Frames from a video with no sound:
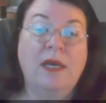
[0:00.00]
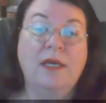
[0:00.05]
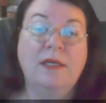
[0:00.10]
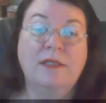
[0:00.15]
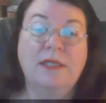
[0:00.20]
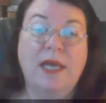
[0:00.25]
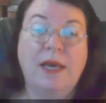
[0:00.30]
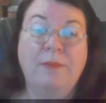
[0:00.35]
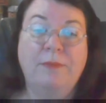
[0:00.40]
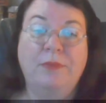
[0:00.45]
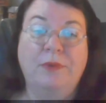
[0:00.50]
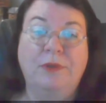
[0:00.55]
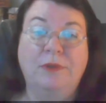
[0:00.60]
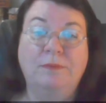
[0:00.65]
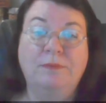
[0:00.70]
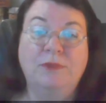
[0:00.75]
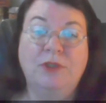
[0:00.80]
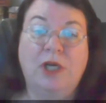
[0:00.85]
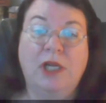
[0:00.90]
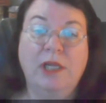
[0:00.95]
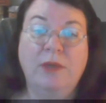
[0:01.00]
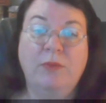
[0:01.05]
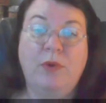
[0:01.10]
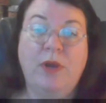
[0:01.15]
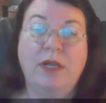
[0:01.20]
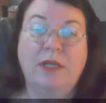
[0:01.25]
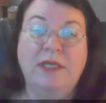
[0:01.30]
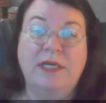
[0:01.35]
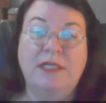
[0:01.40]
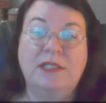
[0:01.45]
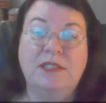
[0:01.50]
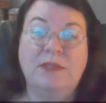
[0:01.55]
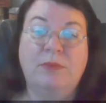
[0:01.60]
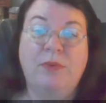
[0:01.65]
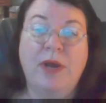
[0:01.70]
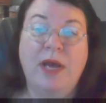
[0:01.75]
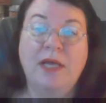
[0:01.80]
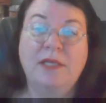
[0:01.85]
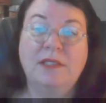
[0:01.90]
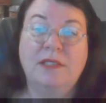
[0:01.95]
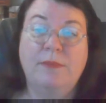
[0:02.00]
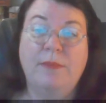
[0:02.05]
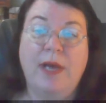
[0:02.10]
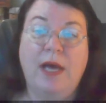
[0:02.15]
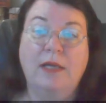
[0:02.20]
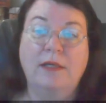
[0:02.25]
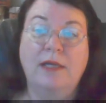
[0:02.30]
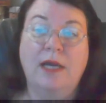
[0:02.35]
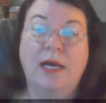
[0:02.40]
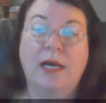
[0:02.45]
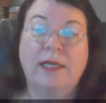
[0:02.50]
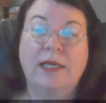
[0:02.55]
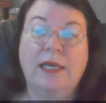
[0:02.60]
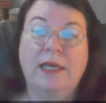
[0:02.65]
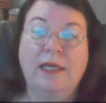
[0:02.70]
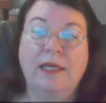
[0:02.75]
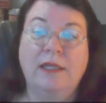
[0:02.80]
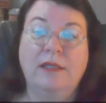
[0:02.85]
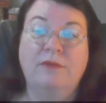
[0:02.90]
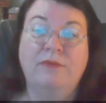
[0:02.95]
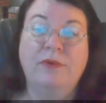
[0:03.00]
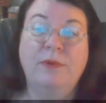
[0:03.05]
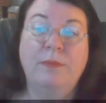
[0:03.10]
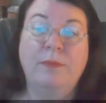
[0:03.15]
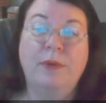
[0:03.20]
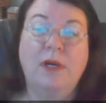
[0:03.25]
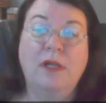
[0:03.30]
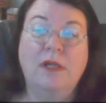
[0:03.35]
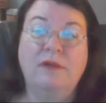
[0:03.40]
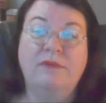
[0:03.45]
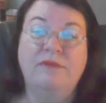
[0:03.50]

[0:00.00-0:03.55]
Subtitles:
Example, Charlie Brown gets depressed about not kicking the football